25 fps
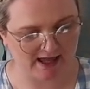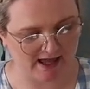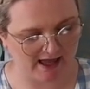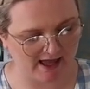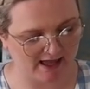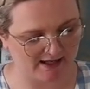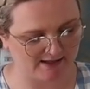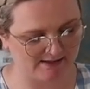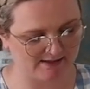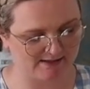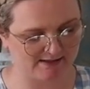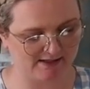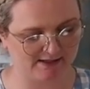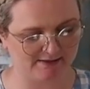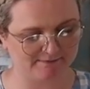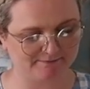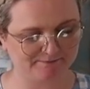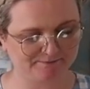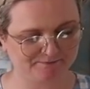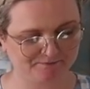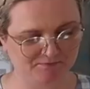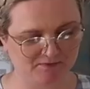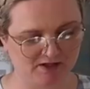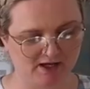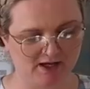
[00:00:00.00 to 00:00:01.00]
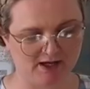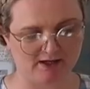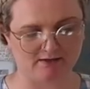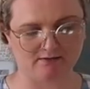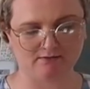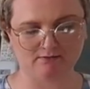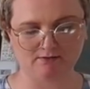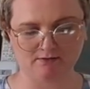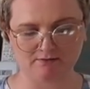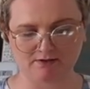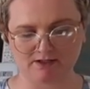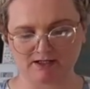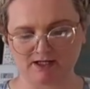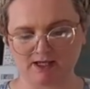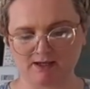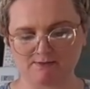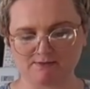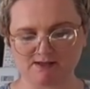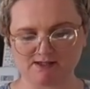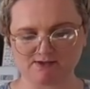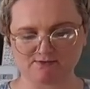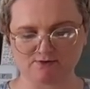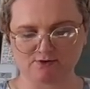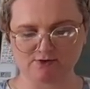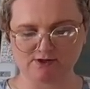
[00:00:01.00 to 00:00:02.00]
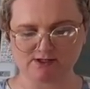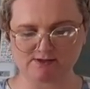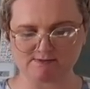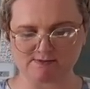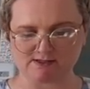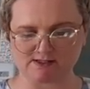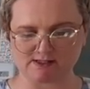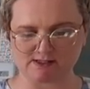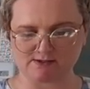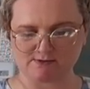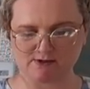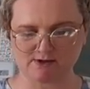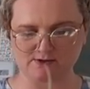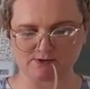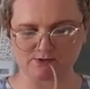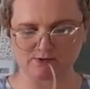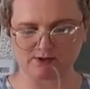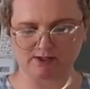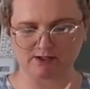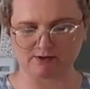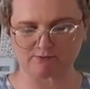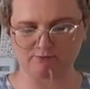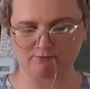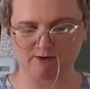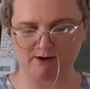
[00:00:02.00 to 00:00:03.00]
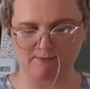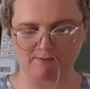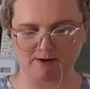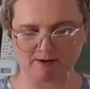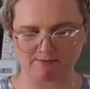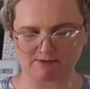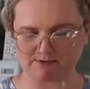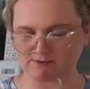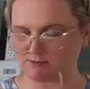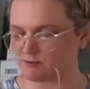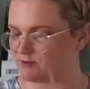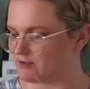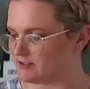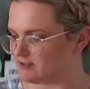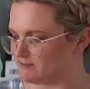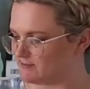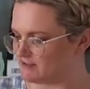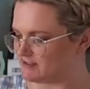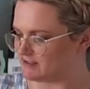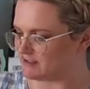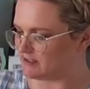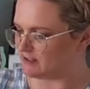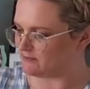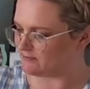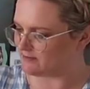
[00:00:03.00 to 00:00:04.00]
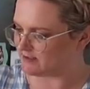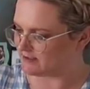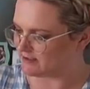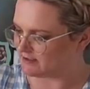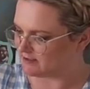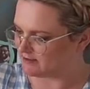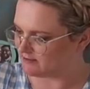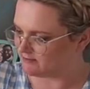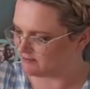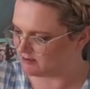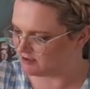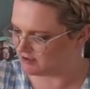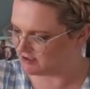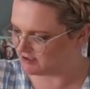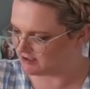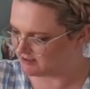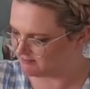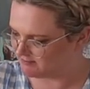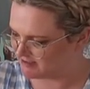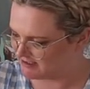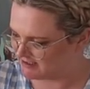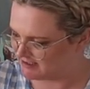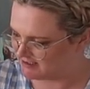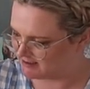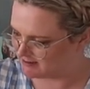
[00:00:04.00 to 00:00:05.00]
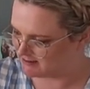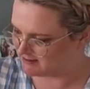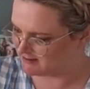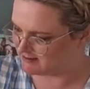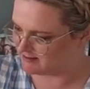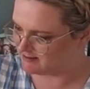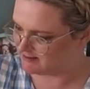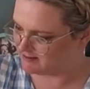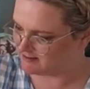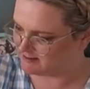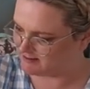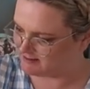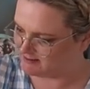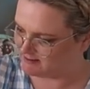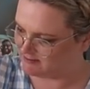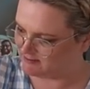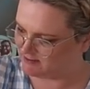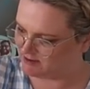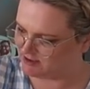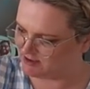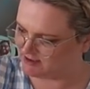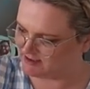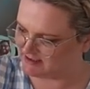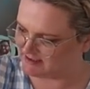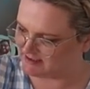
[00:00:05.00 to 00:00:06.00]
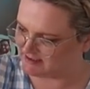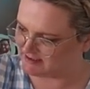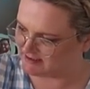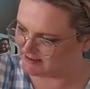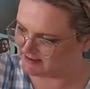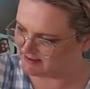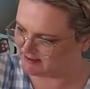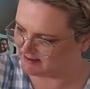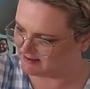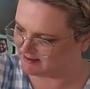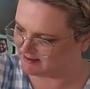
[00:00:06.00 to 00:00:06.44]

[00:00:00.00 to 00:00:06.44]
And um, yeah, I'm going to keep this for Christmas as well so I can wrap up some Christmas stuff. What do you think, Minnie? What do you think?